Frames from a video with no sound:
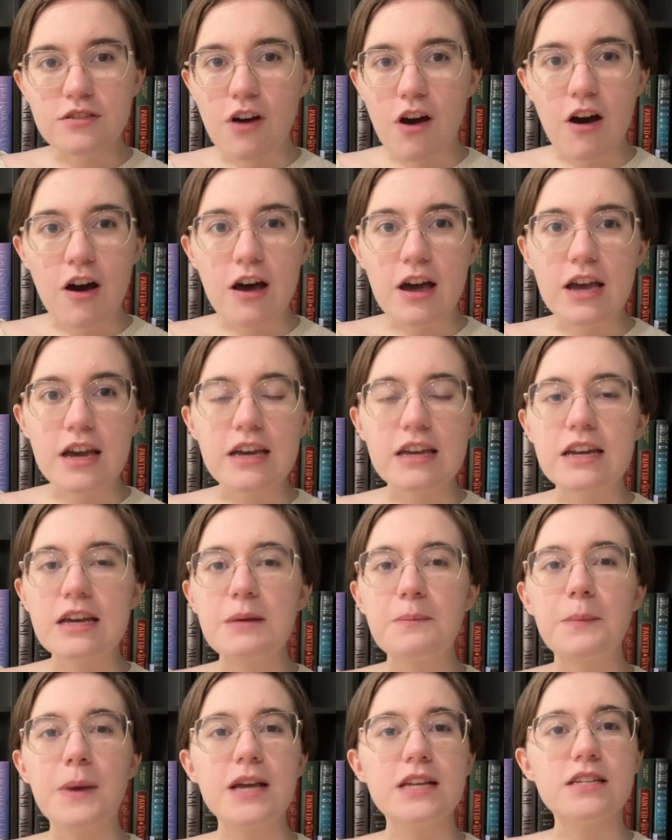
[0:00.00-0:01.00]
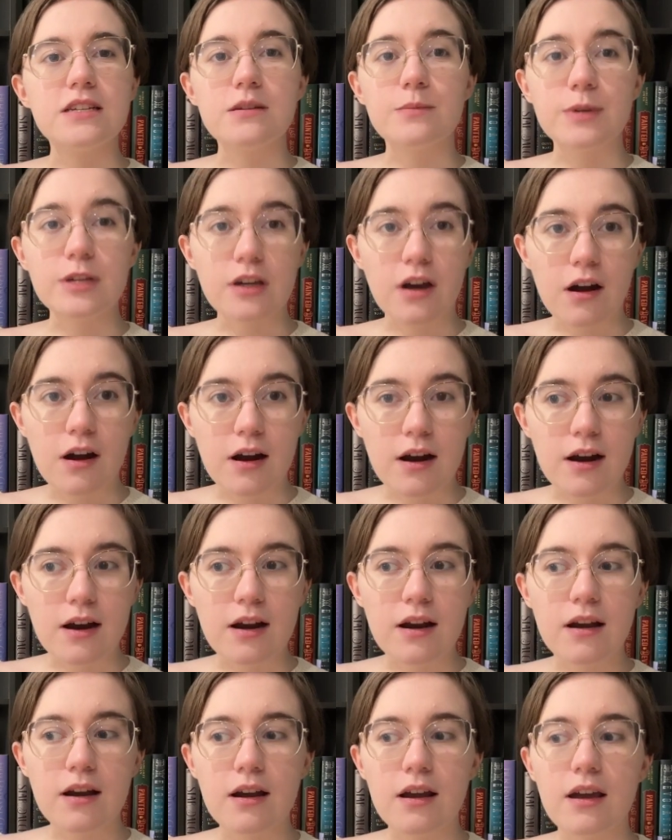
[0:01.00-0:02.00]
on my
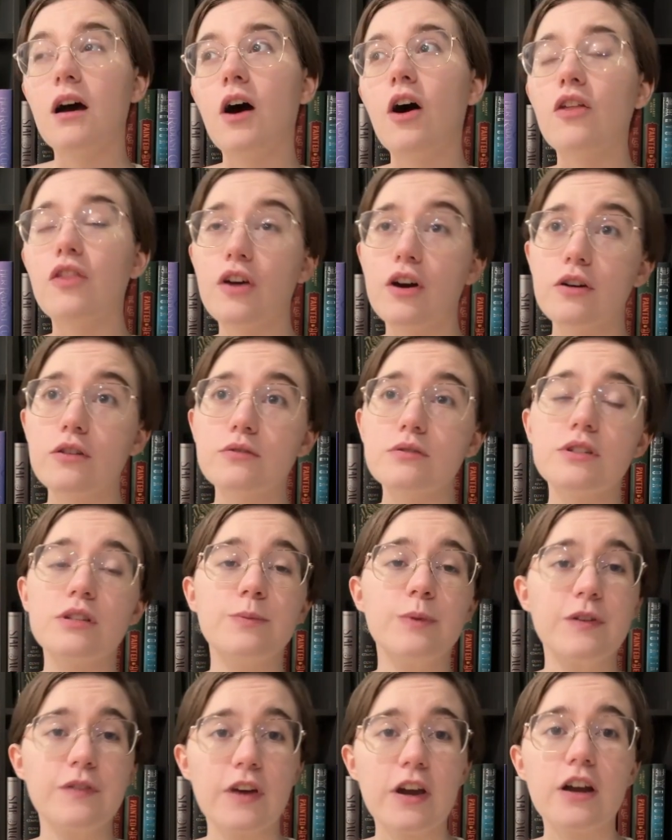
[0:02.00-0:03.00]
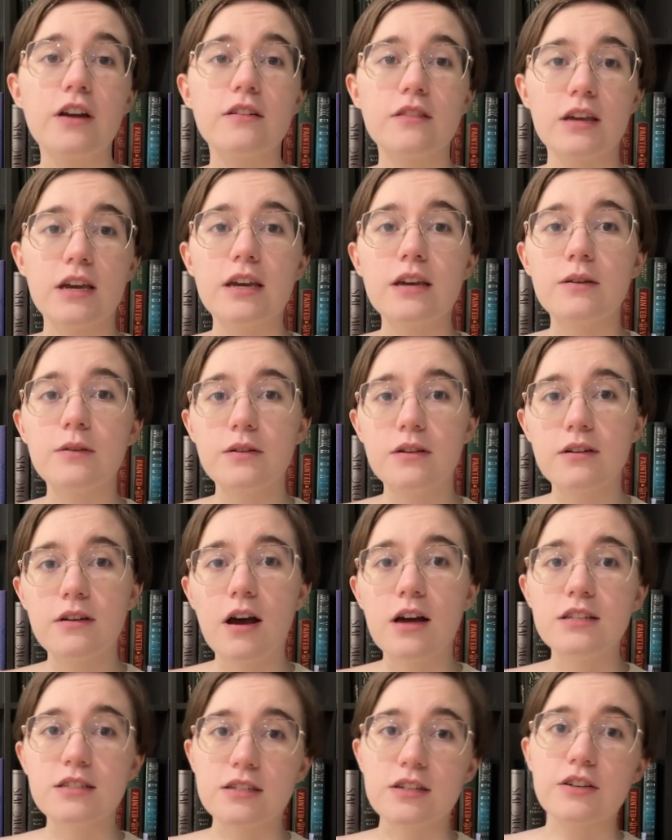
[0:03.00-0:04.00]
TBR, although to be fair, like
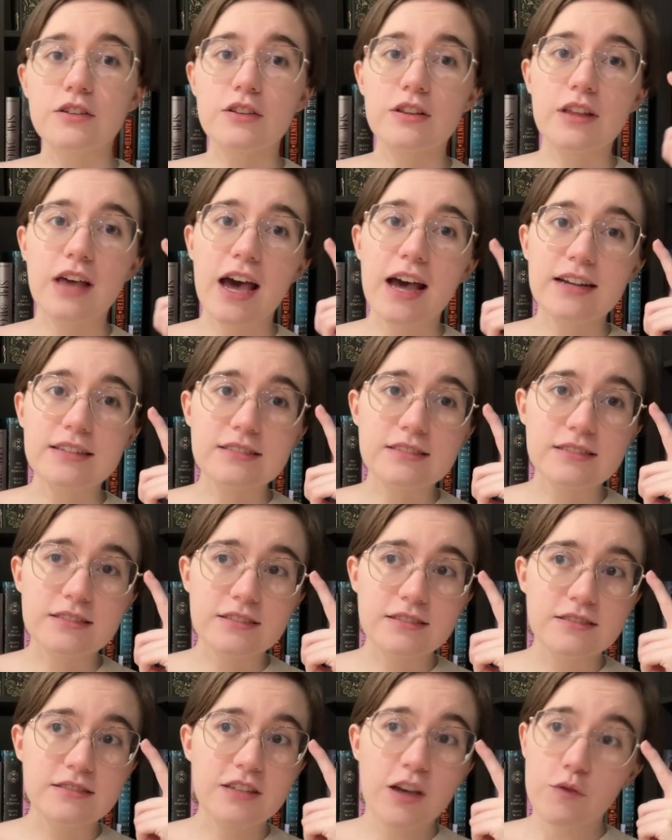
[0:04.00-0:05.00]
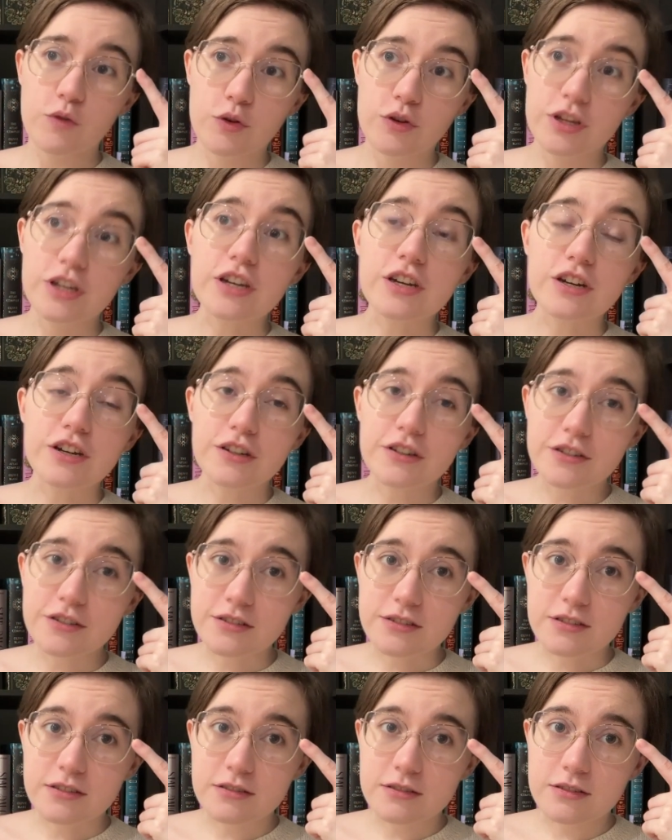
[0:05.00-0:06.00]
until the last several
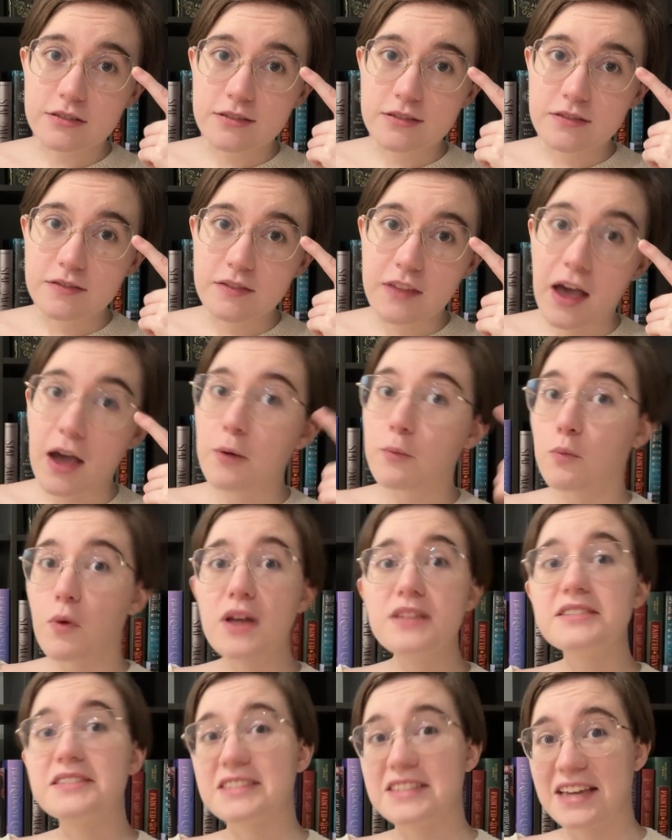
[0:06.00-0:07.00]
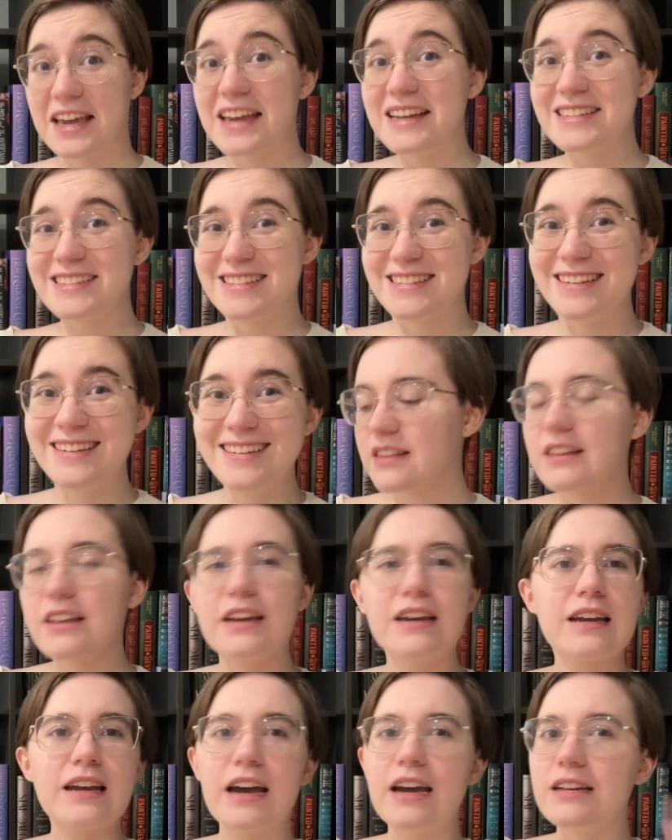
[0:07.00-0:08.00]
years, that was the case.
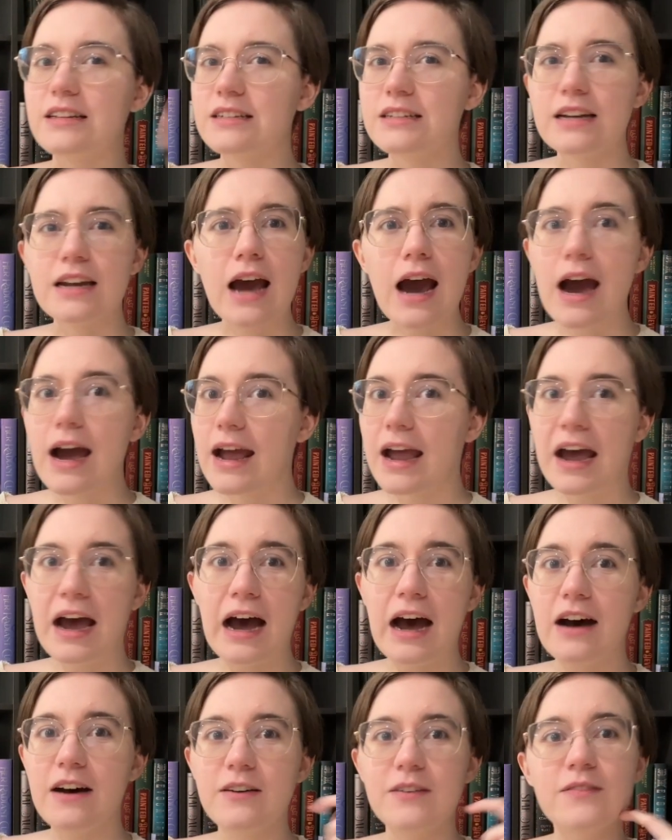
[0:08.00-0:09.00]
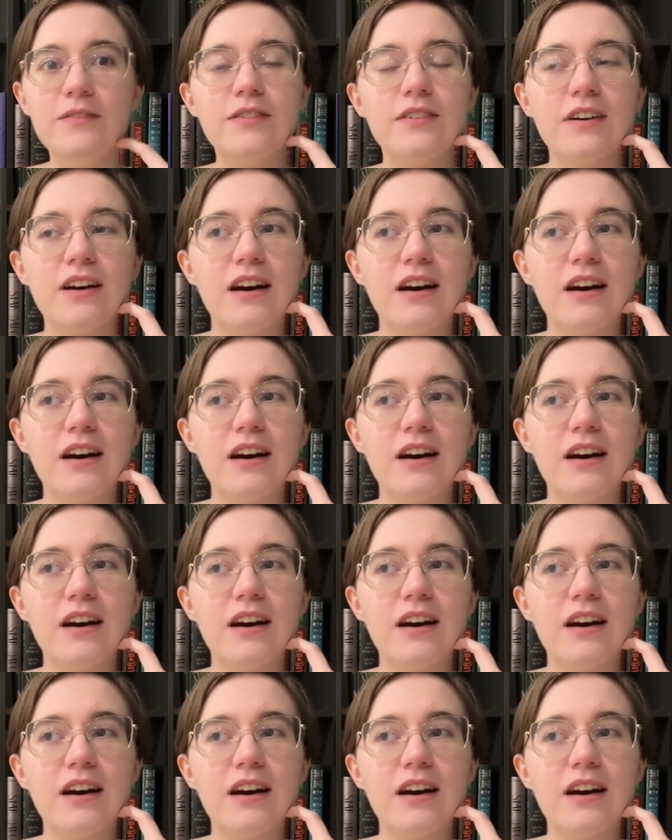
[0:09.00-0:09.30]
Like I did not have